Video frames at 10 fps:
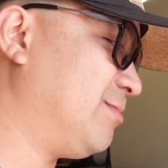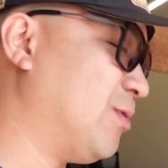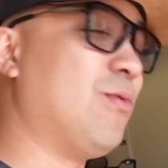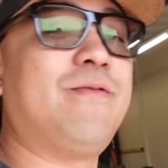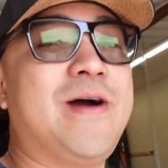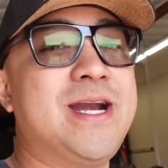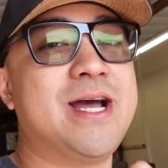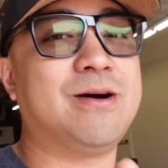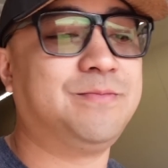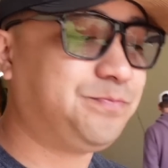But we'll find
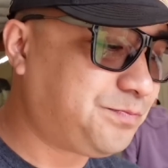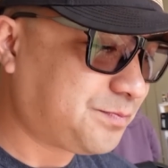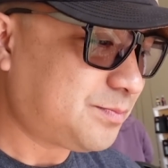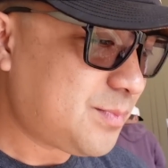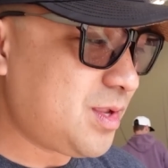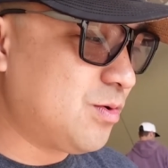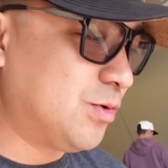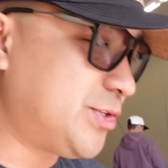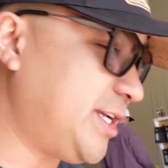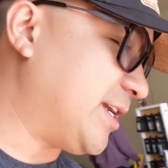out.
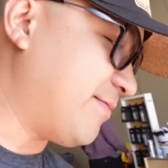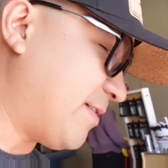We'll see if